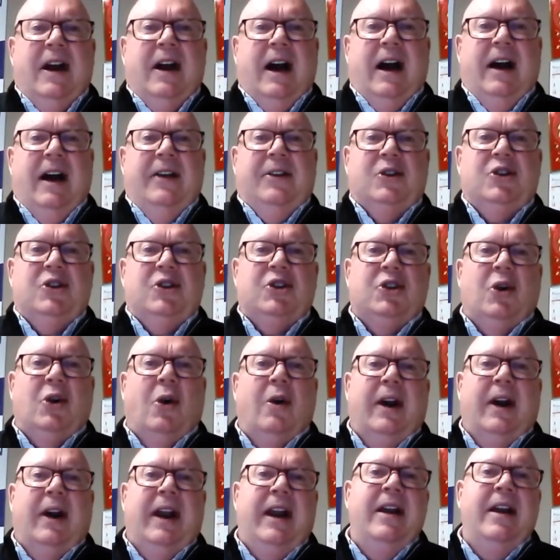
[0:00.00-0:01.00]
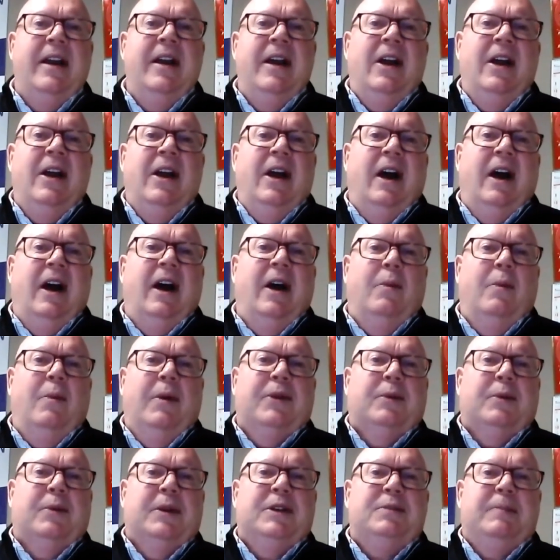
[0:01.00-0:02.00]
other story uh, with
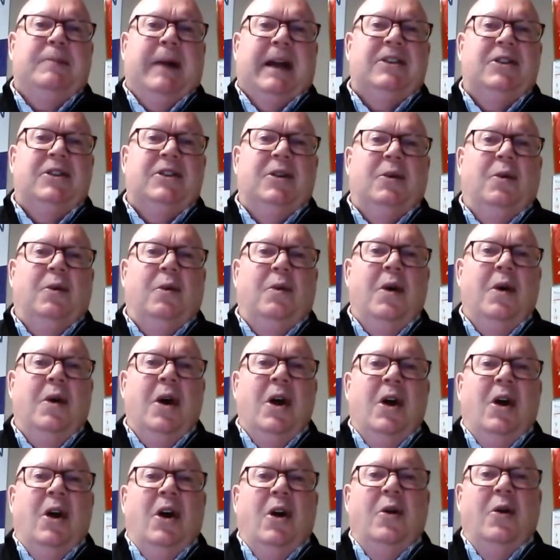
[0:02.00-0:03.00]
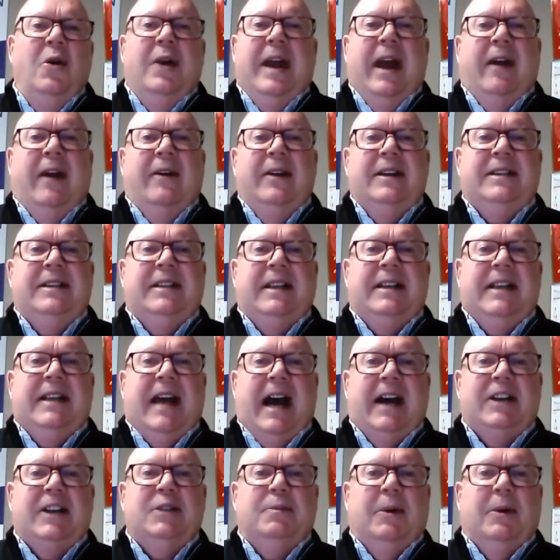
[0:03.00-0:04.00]
respect to carries the
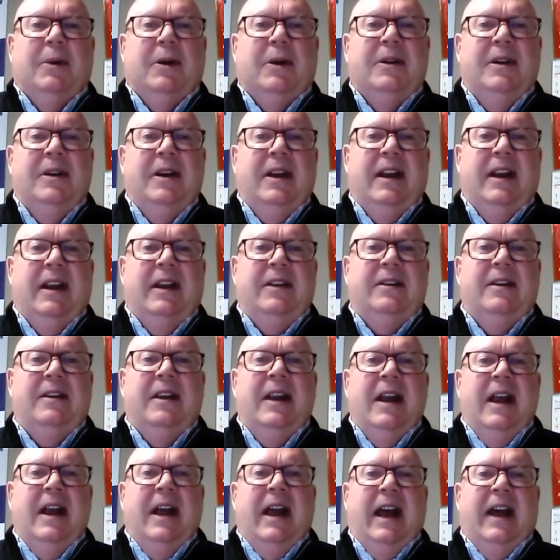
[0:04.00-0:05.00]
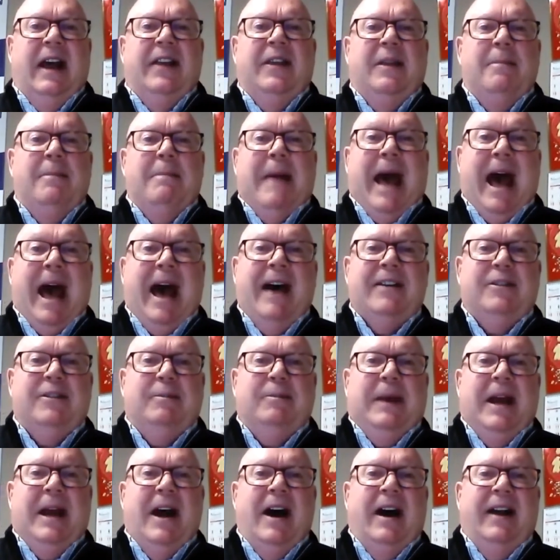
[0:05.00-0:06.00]
tax burden and, and the math
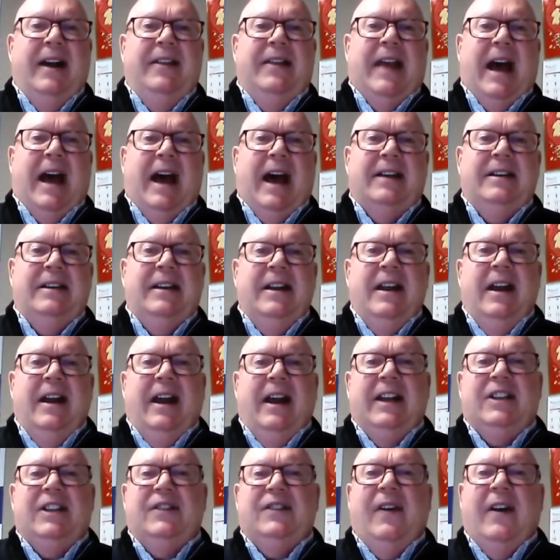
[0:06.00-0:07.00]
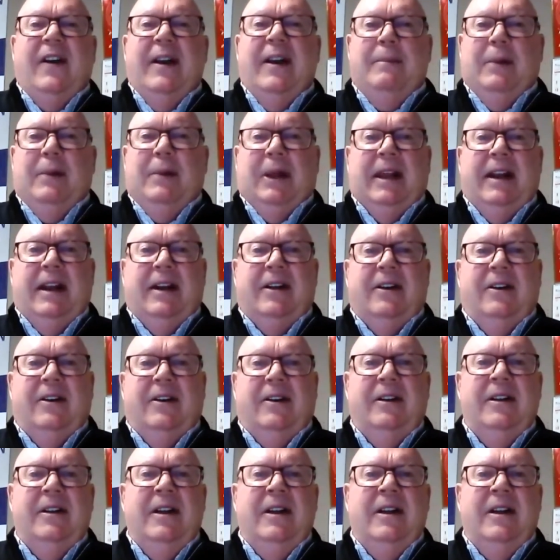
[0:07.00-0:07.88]
behind that. It's very political.